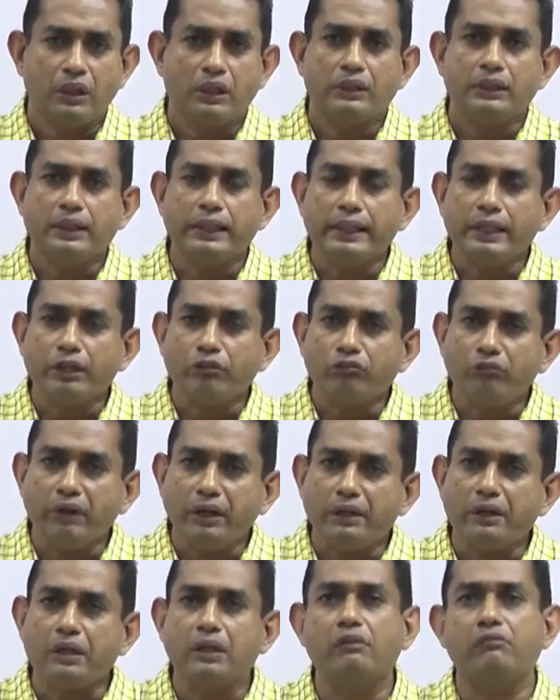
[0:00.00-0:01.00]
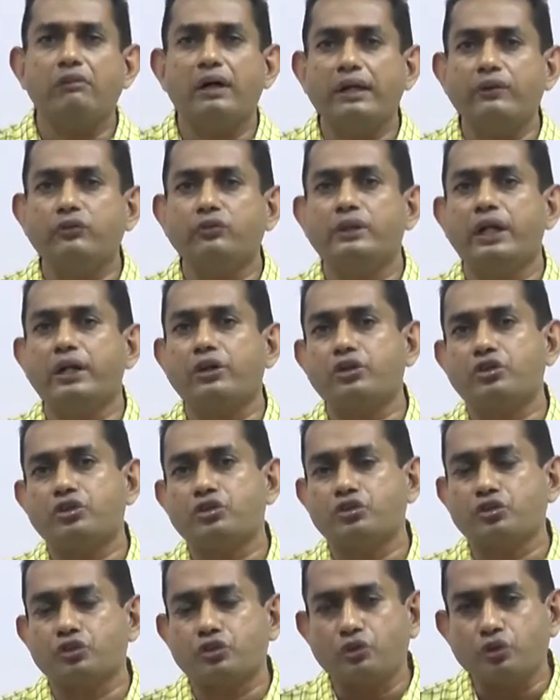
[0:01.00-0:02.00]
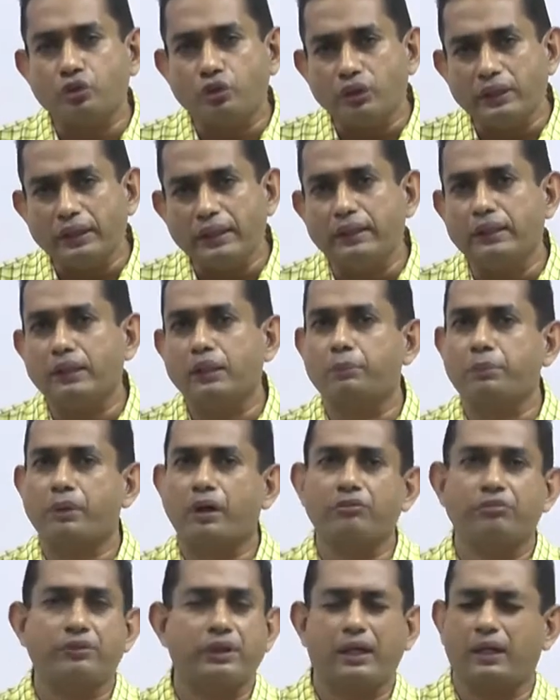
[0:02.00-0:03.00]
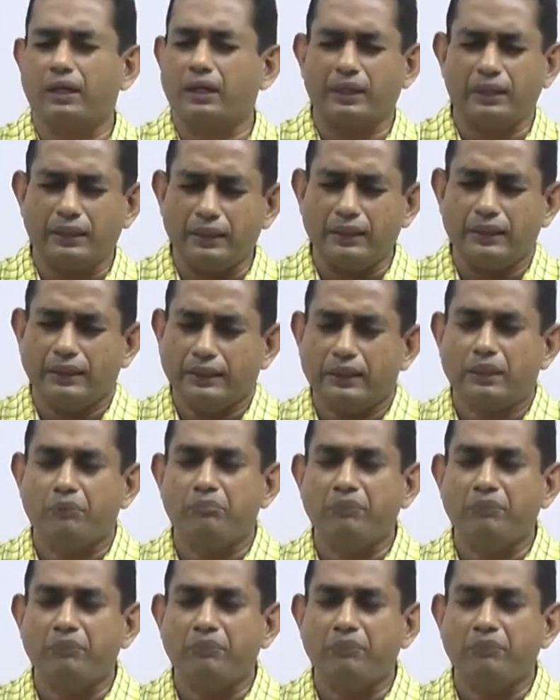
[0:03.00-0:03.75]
the inventory value that you show in the profit in the